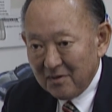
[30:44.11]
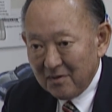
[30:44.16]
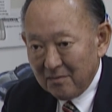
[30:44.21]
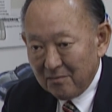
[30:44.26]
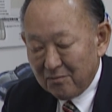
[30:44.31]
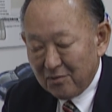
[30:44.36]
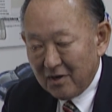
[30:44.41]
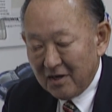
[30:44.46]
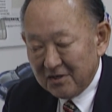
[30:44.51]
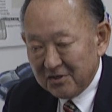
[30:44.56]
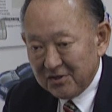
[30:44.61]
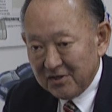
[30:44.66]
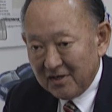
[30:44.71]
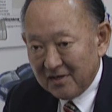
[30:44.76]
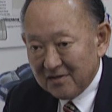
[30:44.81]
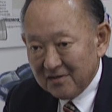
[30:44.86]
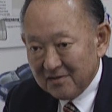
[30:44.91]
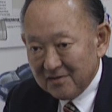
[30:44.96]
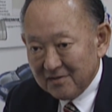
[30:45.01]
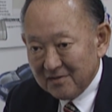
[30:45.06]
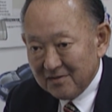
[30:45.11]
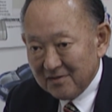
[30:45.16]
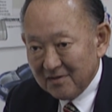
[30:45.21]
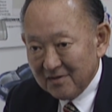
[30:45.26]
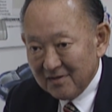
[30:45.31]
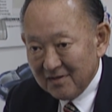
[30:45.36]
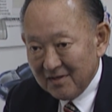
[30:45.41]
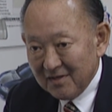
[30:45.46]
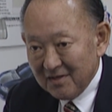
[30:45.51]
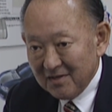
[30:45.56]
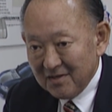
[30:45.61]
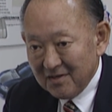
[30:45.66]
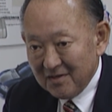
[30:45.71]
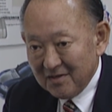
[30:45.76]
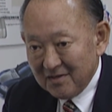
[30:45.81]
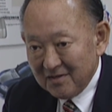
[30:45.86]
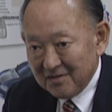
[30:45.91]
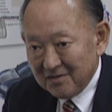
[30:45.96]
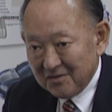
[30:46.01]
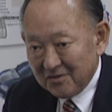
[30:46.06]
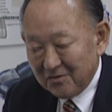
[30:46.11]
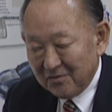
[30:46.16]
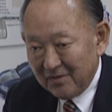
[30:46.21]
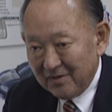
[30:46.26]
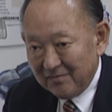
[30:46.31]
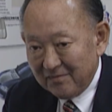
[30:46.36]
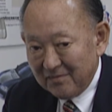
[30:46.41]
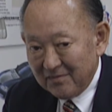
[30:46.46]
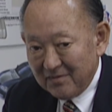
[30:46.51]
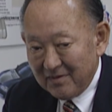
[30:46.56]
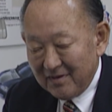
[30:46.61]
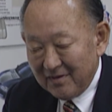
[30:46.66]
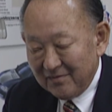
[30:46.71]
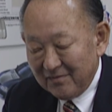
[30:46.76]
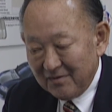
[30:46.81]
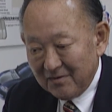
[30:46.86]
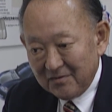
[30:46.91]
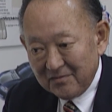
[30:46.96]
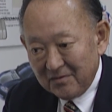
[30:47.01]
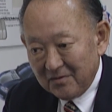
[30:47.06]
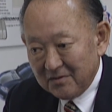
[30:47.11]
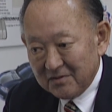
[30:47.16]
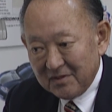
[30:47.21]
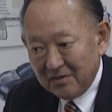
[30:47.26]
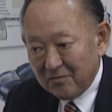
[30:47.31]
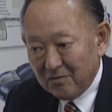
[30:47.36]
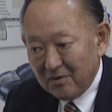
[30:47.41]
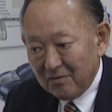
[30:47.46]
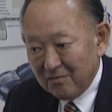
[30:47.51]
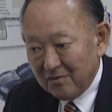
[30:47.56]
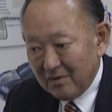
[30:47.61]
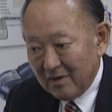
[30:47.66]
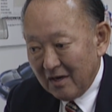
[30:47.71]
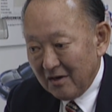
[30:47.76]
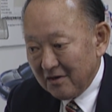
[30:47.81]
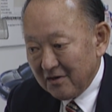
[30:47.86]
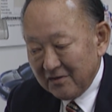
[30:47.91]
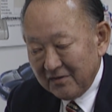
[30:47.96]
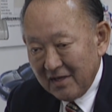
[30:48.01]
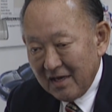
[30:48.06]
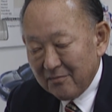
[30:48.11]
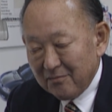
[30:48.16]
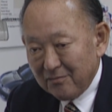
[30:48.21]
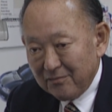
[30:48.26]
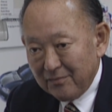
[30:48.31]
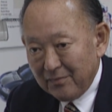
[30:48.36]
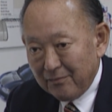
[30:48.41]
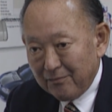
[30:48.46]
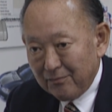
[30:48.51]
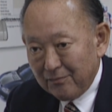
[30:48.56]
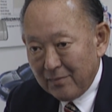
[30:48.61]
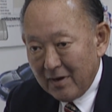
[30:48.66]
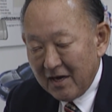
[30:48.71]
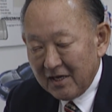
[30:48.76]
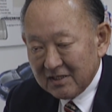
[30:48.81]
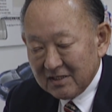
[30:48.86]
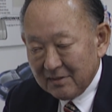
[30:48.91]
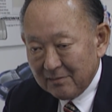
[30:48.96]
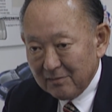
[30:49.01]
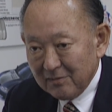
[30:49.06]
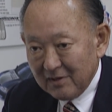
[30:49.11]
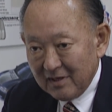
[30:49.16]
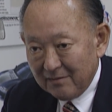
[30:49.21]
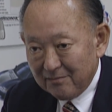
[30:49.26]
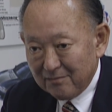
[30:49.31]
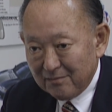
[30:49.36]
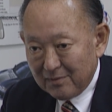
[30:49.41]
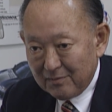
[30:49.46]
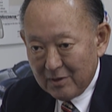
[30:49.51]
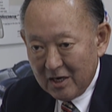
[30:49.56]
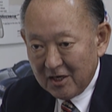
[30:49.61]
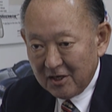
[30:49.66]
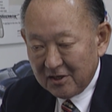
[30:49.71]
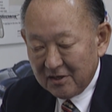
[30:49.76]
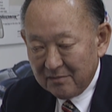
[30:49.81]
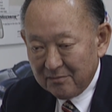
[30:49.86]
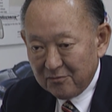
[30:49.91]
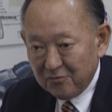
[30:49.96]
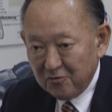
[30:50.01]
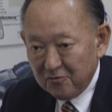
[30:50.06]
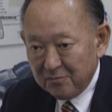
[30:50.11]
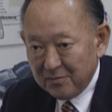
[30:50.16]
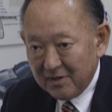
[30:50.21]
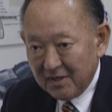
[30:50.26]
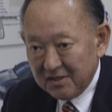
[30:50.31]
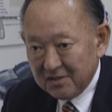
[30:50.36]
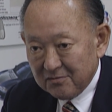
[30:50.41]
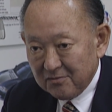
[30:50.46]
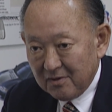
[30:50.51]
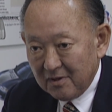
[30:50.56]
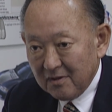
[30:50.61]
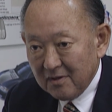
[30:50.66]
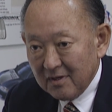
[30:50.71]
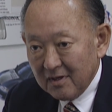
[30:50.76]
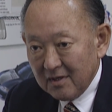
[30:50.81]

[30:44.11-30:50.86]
project. So that, and they're saying, "Well, how can that possibly be a product improvement?" I said, "Well,